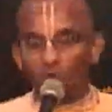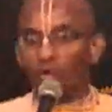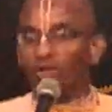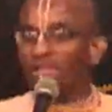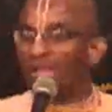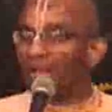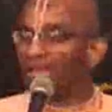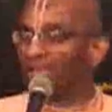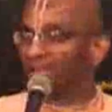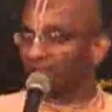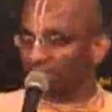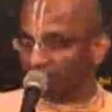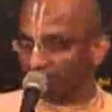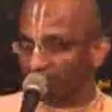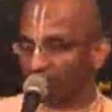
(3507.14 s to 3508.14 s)

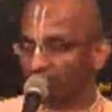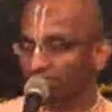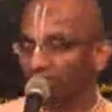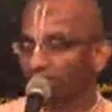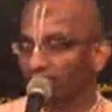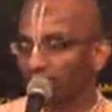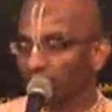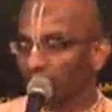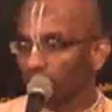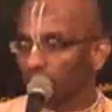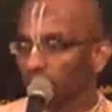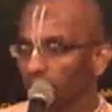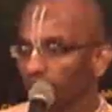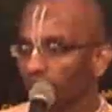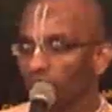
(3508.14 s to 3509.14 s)
organically.
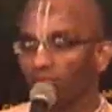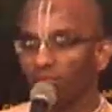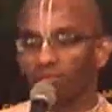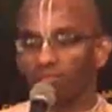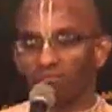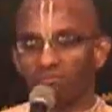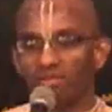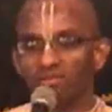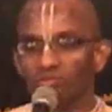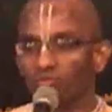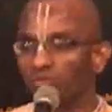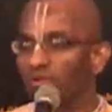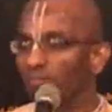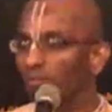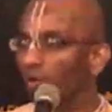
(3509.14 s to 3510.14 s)
So uh, we
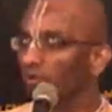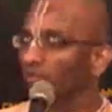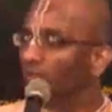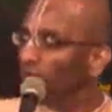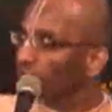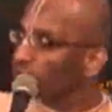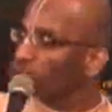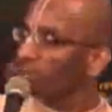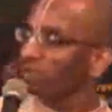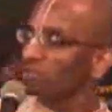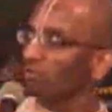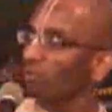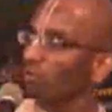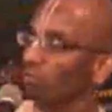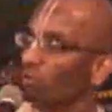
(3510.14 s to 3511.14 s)
shouldn't bother too much
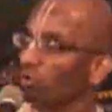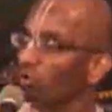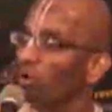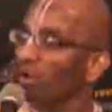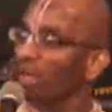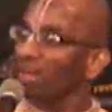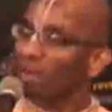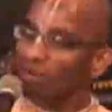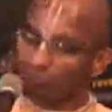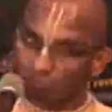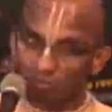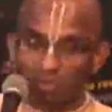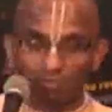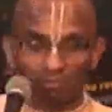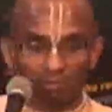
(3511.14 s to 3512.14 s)
about what all I'll have to
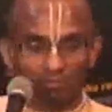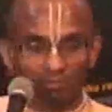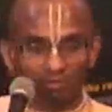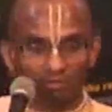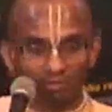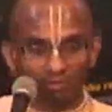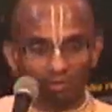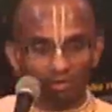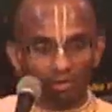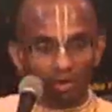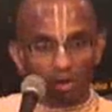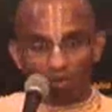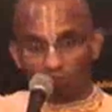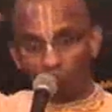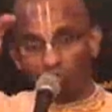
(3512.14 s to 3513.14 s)
give up.
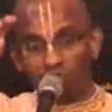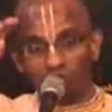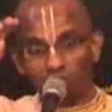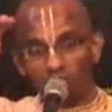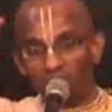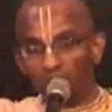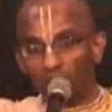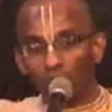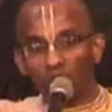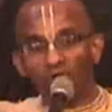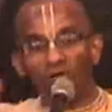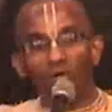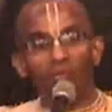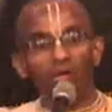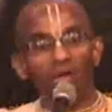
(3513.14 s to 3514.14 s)
Our focus should be what
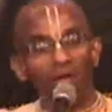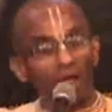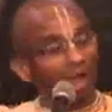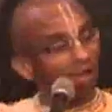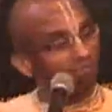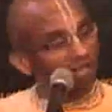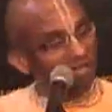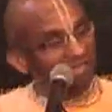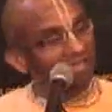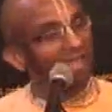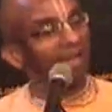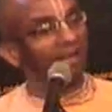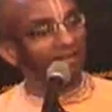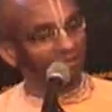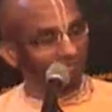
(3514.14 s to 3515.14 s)
all I will
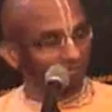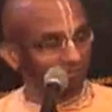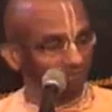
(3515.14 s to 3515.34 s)
get.